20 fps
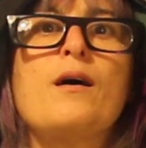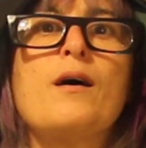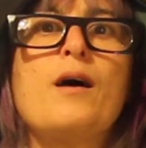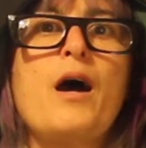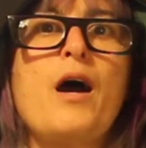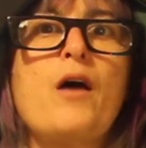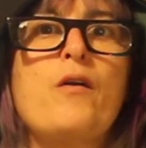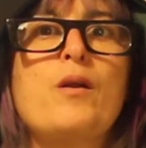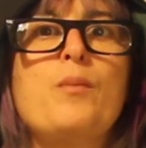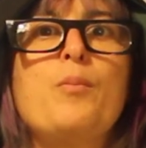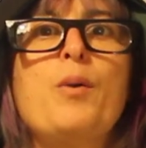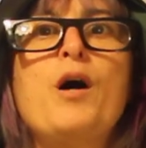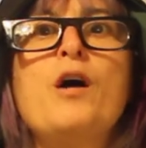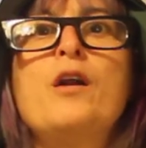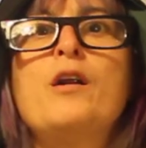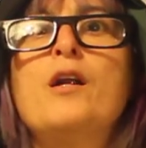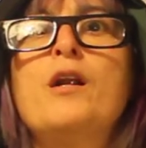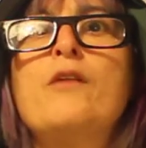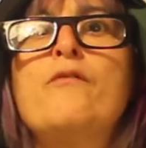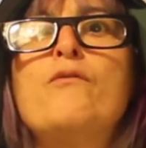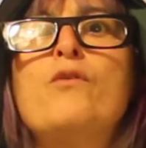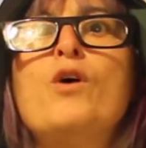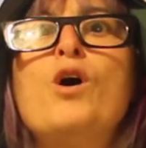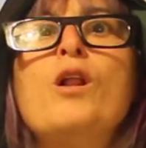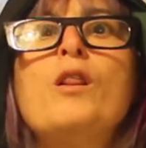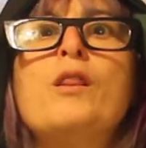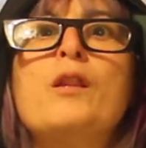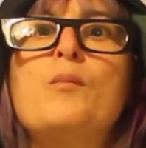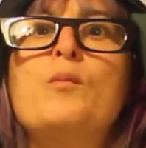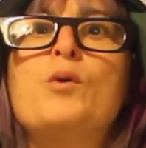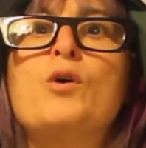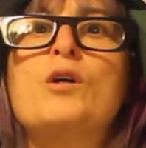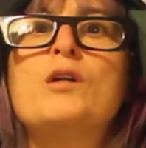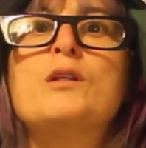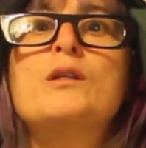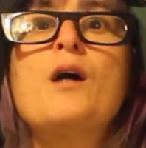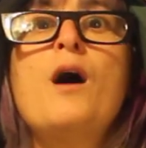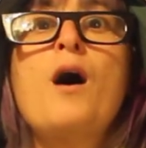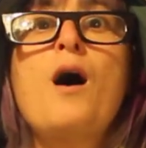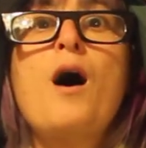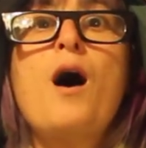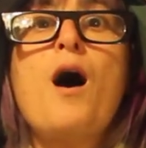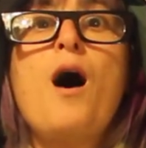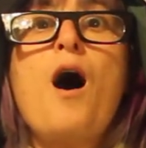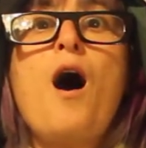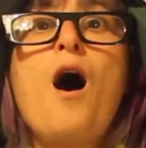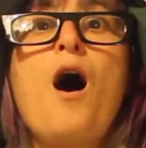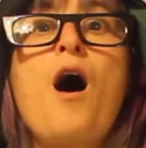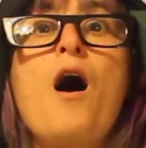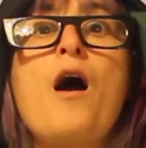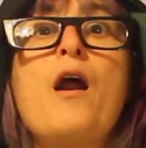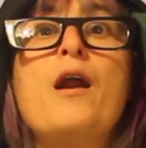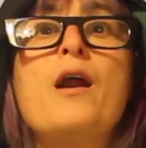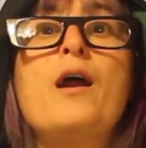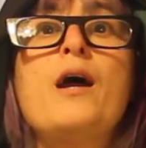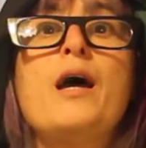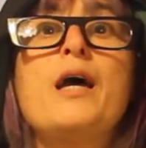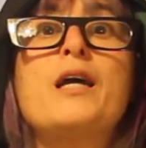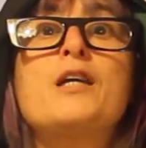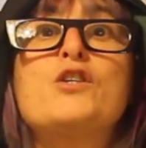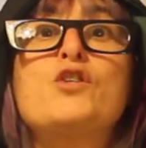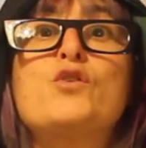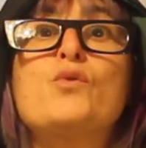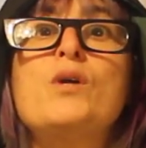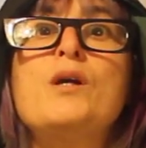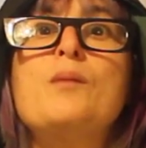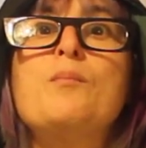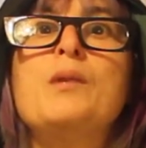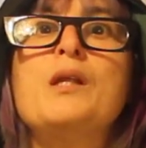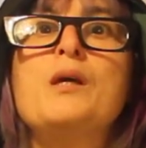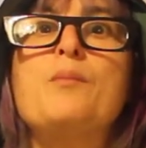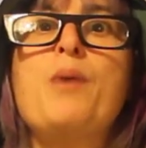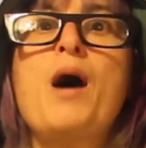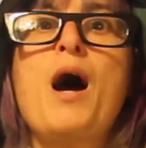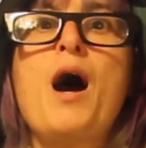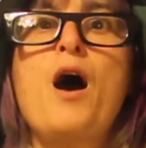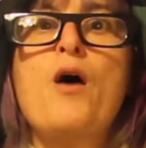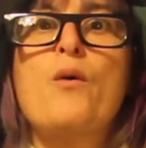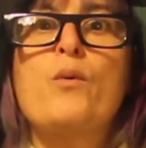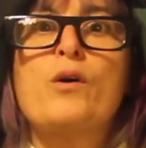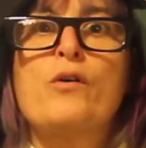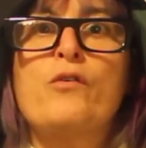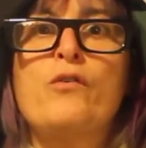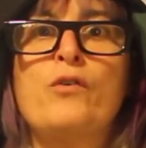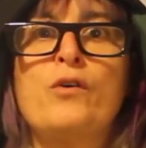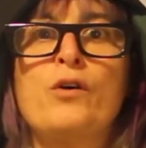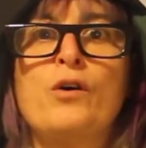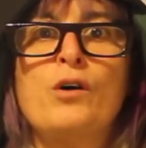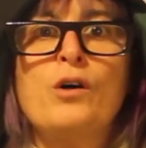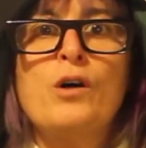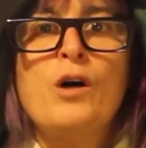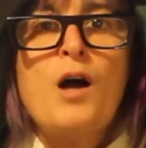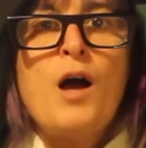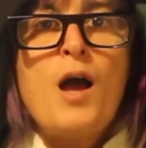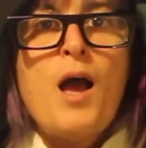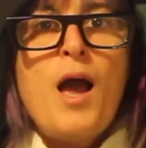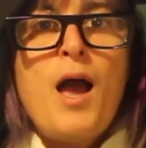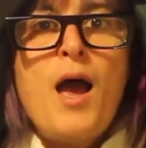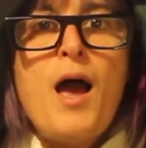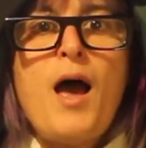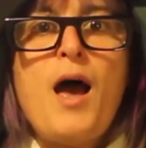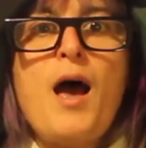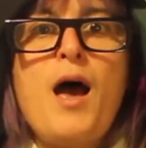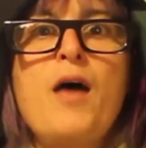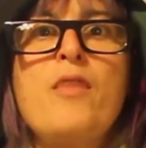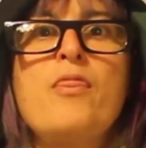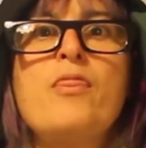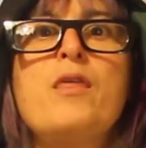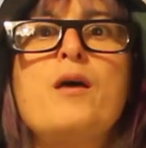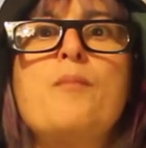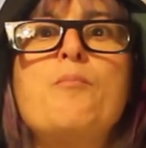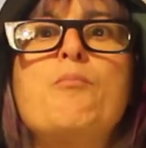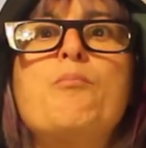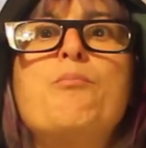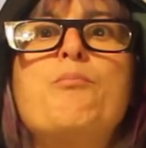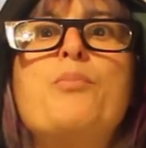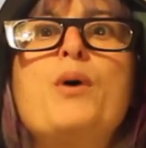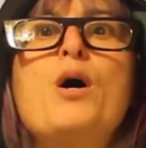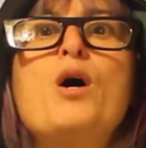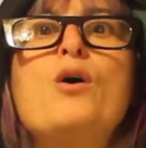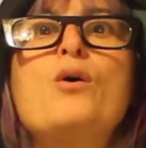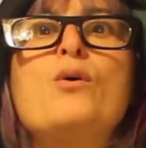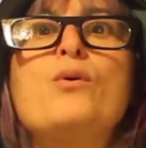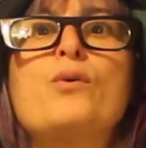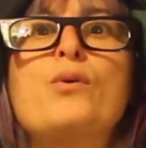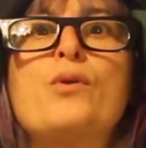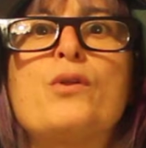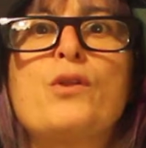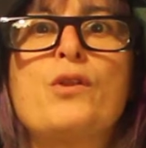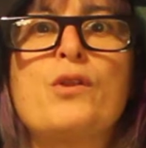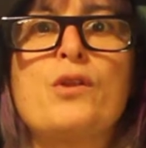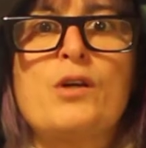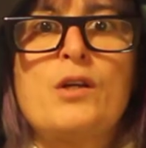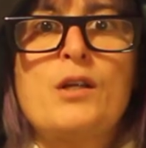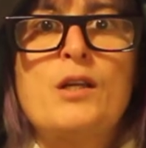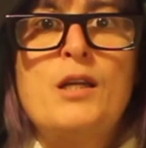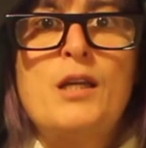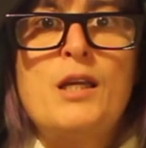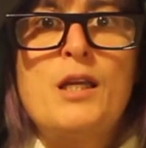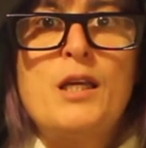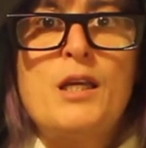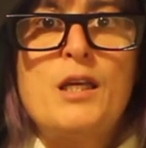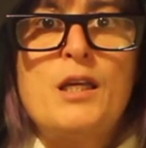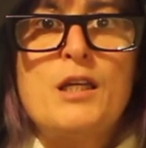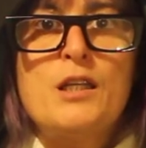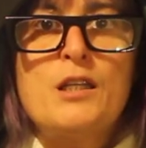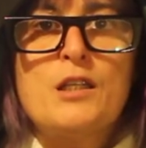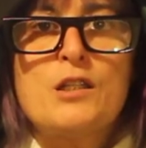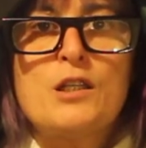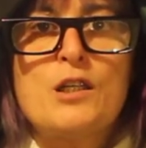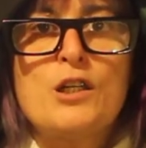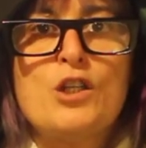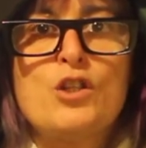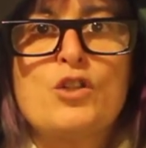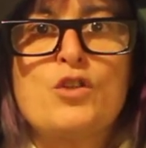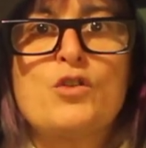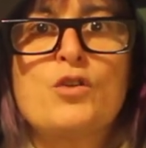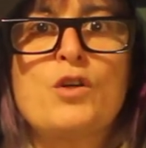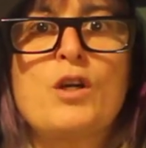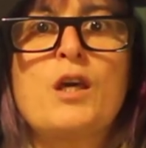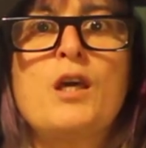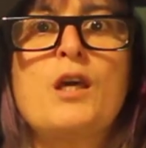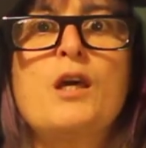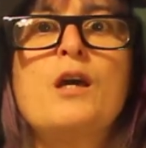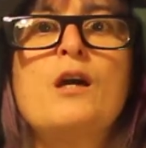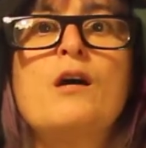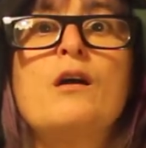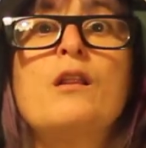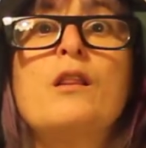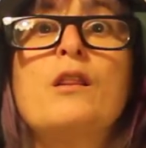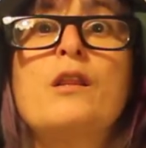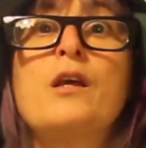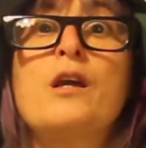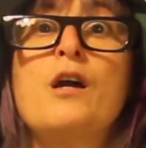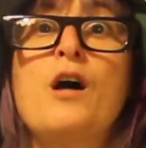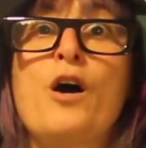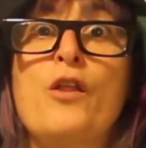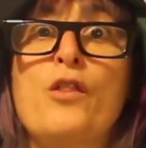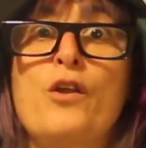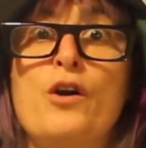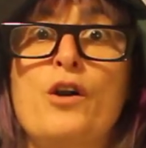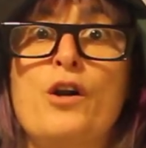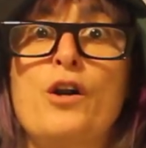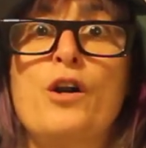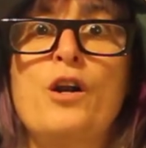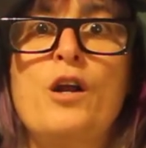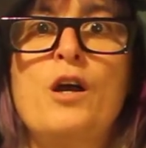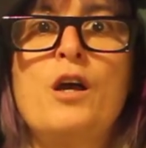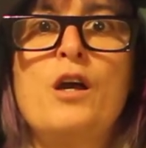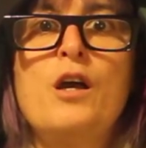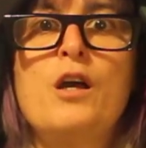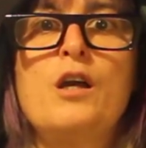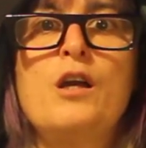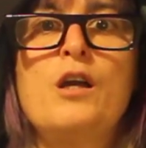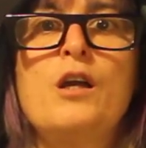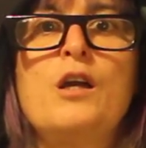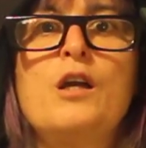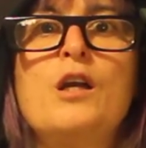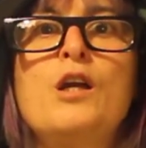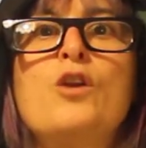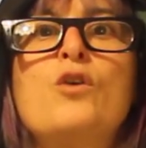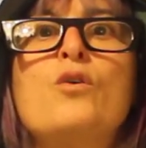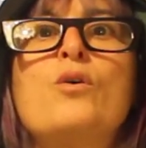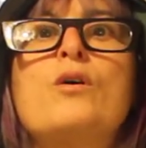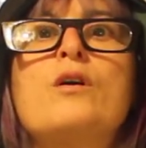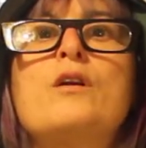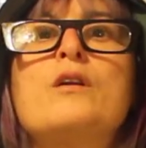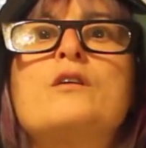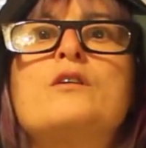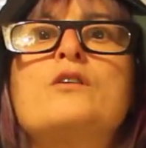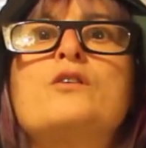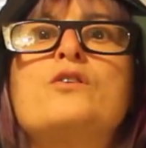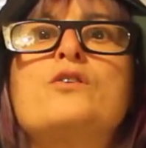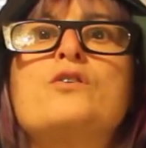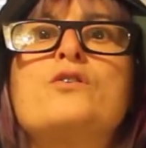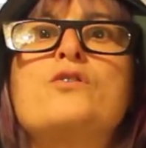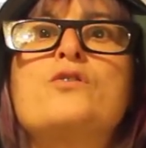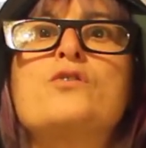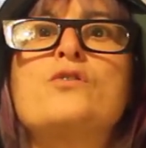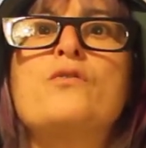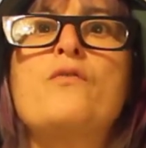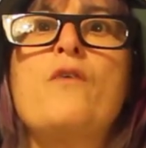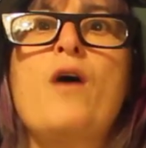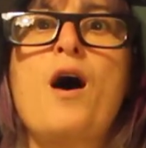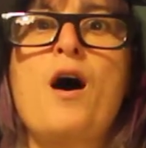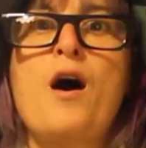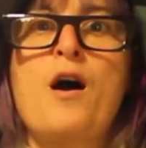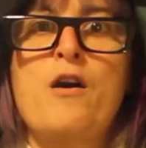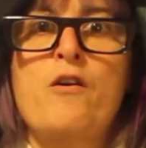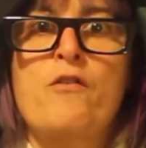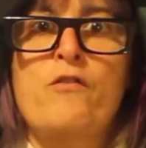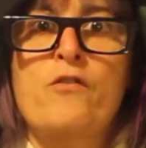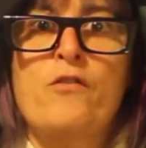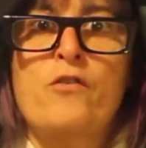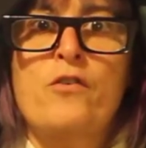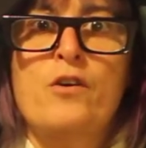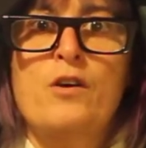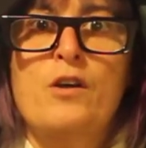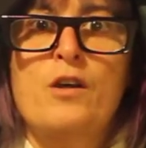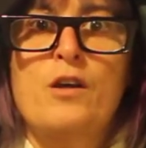Harry Potter and Voldemort are extremely powerful, and they both need to kill the other in order to survive.